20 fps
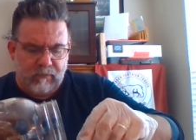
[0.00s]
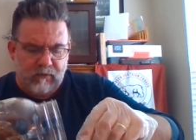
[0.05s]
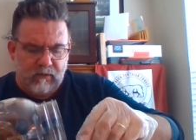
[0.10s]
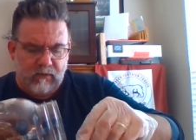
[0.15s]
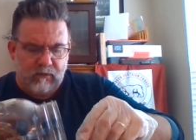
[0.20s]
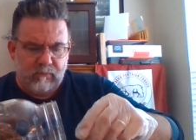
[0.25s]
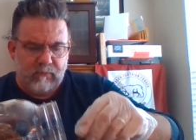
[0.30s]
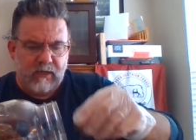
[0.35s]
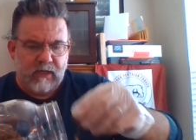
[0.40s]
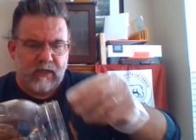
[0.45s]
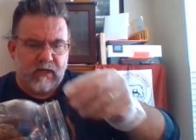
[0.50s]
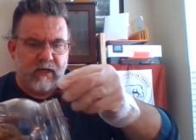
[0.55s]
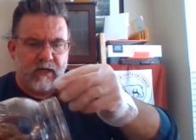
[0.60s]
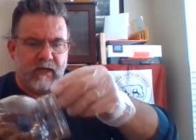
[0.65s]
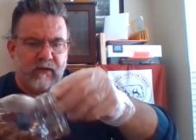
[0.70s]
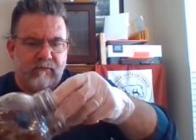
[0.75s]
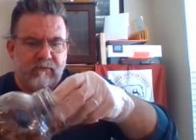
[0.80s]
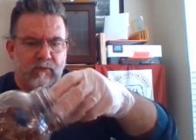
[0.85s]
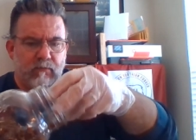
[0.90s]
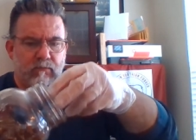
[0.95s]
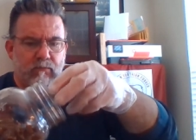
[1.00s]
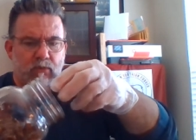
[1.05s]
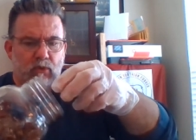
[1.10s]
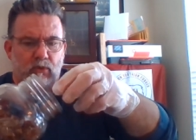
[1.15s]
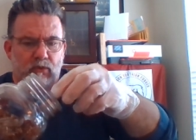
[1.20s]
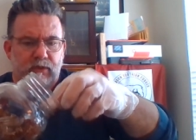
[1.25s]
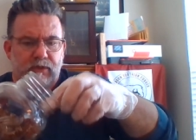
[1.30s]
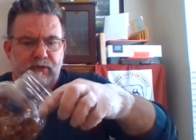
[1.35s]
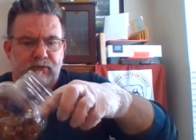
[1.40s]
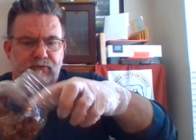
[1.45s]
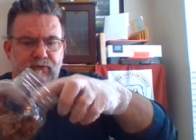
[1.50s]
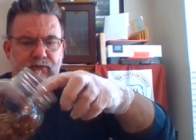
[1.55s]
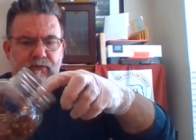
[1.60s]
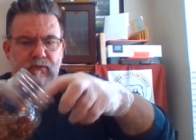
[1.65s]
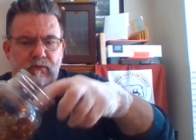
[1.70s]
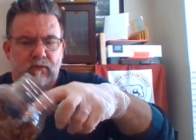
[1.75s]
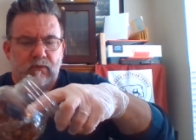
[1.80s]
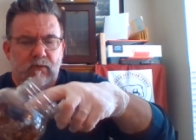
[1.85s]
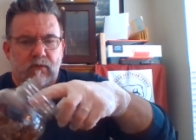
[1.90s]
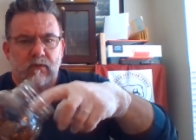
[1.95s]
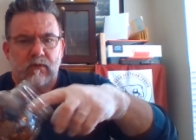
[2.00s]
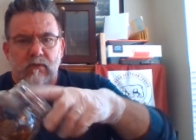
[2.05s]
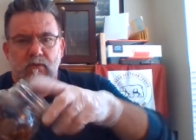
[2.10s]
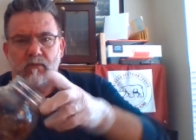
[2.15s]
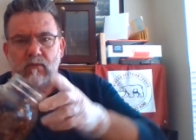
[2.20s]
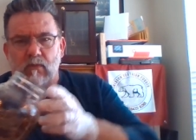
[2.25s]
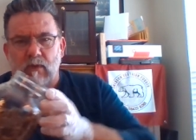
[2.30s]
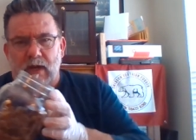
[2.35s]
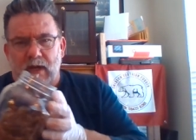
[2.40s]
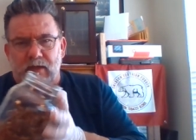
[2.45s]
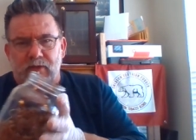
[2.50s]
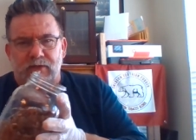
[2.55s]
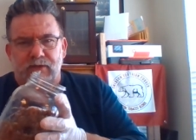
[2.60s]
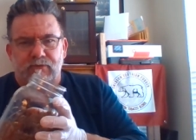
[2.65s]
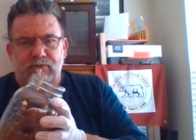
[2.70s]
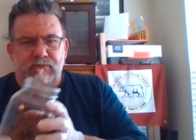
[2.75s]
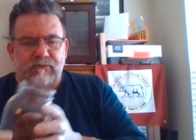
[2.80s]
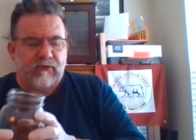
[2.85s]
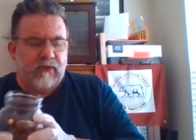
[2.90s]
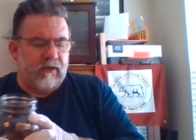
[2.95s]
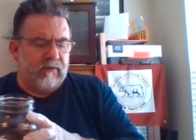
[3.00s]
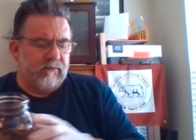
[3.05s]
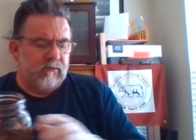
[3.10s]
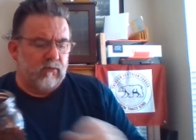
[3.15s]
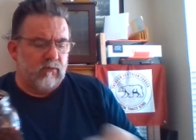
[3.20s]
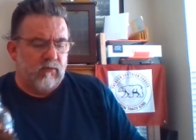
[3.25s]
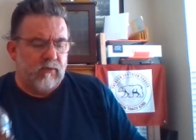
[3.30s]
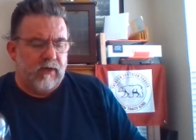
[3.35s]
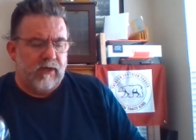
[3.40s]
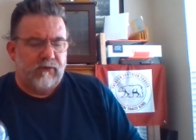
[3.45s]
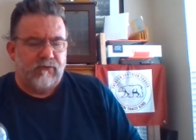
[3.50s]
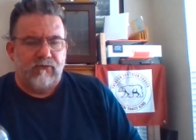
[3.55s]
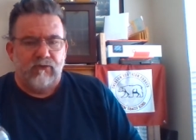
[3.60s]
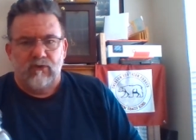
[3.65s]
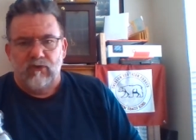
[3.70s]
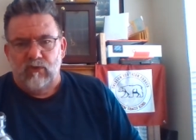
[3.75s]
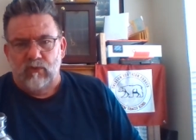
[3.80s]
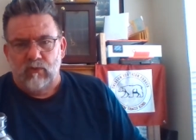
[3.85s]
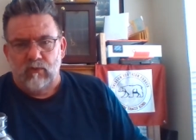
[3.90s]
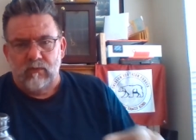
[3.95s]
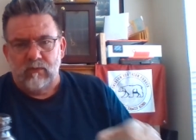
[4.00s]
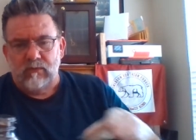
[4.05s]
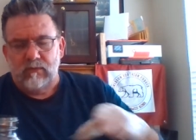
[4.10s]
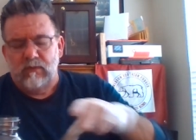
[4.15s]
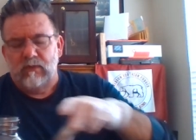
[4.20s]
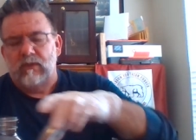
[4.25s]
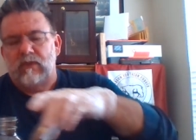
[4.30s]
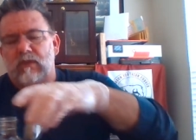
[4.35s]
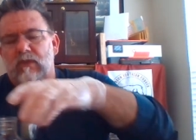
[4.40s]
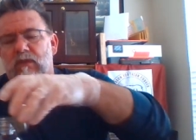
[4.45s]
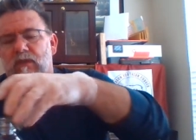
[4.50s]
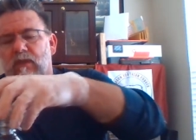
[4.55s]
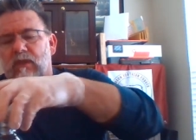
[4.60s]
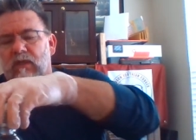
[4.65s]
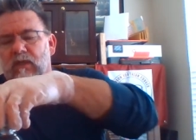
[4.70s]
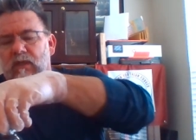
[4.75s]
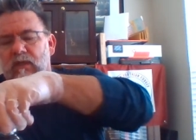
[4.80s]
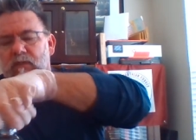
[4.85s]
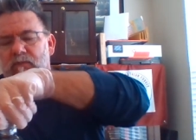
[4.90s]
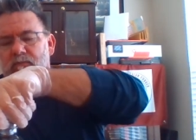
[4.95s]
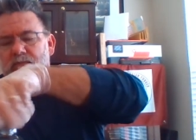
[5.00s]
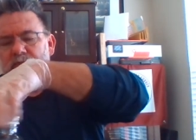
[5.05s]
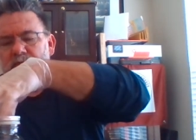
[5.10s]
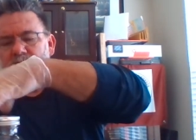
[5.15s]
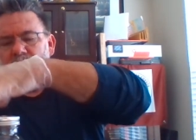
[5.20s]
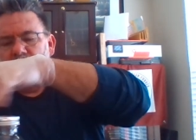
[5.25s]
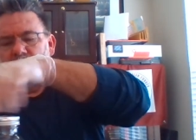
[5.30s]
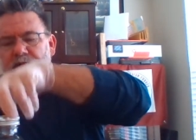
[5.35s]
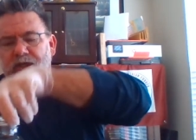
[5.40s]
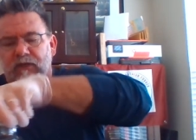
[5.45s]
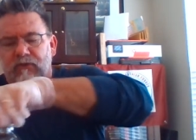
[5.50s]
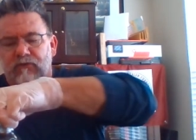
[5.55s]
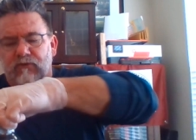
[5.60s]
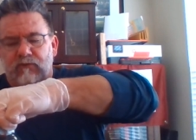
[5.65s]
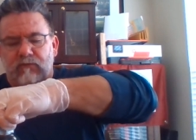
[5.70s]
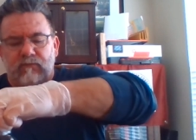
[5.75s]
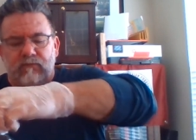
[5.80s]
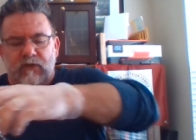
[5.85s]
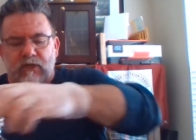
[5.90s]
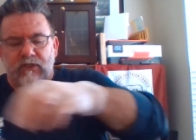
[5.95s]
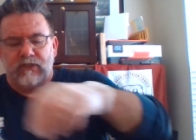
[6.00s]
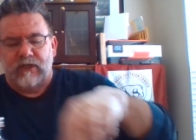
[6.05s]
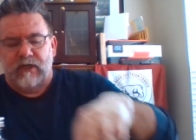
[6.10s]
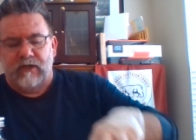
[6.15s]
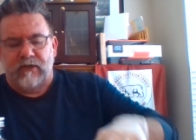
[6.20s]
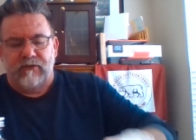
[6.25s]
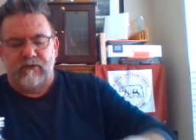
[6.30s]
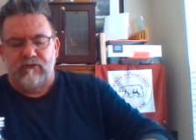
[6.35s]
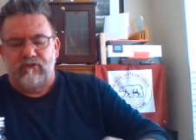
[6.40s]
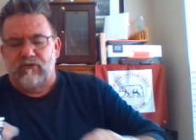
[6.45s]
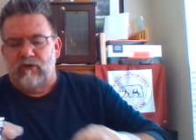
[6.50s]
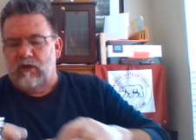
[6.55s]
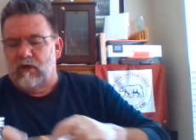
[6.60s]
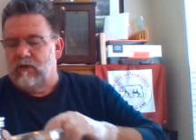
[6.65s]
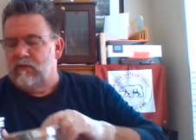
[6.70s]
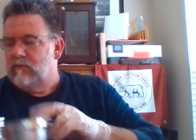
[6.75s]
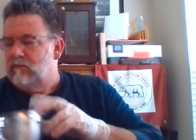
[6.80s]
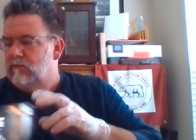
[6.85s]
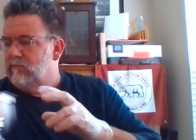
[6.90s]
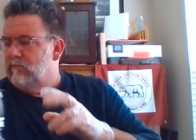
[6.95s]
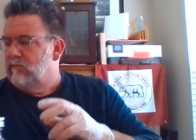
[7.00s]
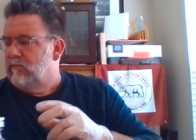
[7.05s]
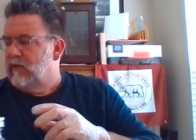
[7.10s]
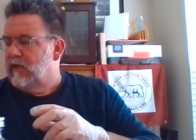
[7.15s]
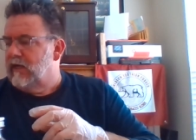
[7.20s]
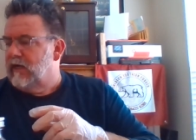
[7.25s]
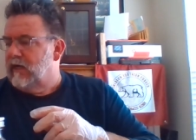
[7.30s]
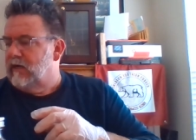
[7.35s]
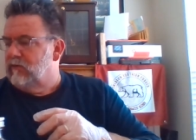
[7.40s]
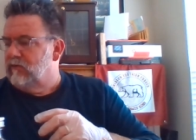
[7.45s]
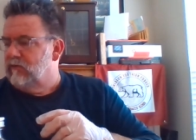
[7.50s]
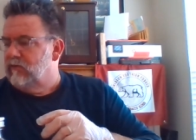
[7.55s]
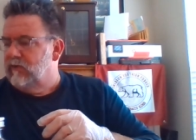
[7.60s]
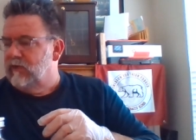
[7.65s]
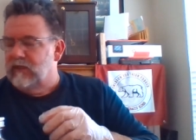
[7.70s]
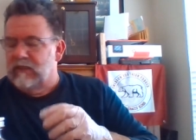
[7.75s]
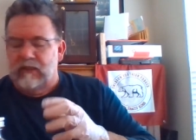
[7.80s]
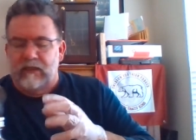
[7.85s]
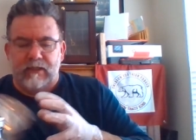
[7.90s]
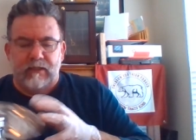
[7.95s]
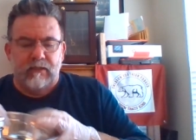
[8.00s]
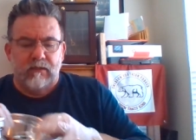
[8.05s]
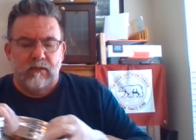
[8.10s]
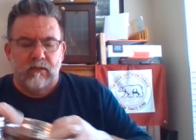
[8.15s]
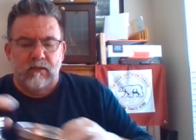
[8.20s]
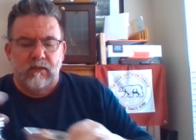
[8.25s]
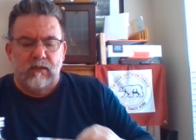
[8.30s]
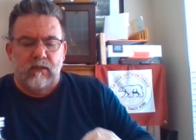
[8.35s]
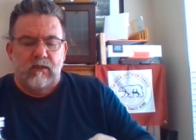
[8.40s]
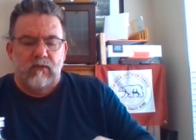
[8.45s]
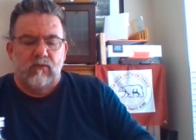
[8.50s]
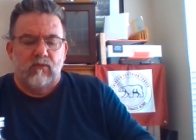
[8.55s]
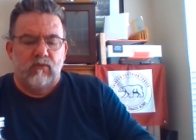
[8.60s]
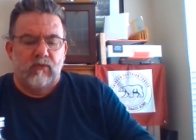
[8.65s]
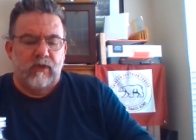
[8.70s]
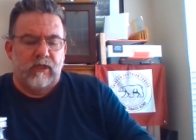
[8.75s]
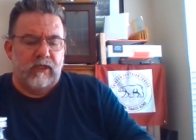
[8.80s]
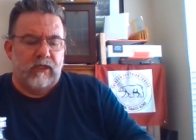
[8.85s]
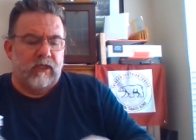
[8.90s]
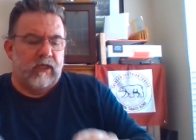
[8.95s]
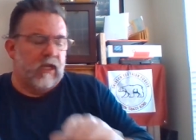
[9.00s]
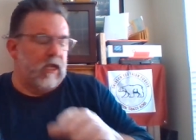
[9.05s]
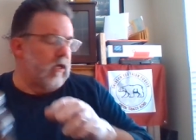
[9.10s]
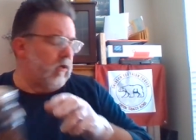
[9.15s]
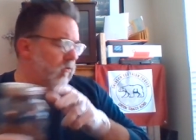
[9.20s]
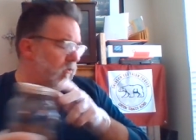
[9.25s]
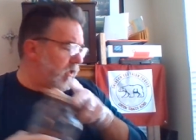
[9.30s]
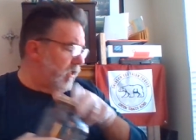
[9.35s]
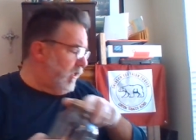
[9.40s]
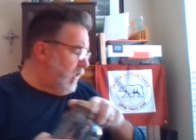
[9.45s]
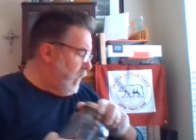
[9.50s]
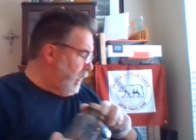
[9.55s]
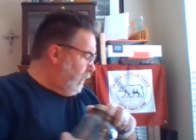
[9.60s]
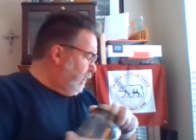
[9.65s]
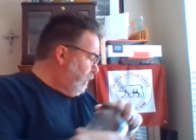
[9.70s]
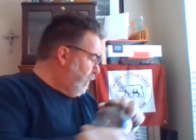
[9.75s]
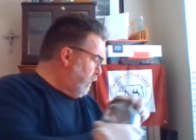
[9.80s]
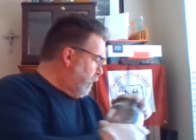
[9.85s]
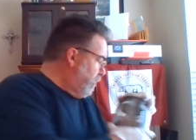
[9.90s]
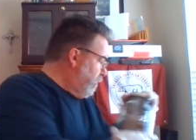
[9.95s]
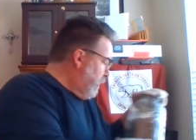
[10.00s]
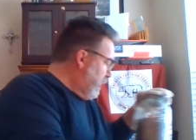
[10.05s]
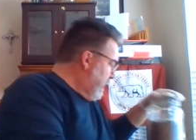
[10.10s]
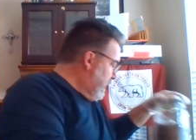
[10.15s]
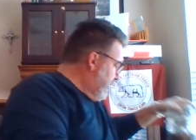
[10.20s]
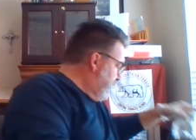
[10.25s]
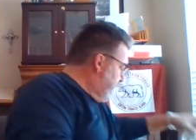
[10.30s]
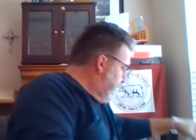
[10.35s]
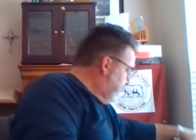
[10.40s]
It may not have the boldest, wildest flavor when it's new, when it's fresh out of the jar, but I really, really like what it does for a blend.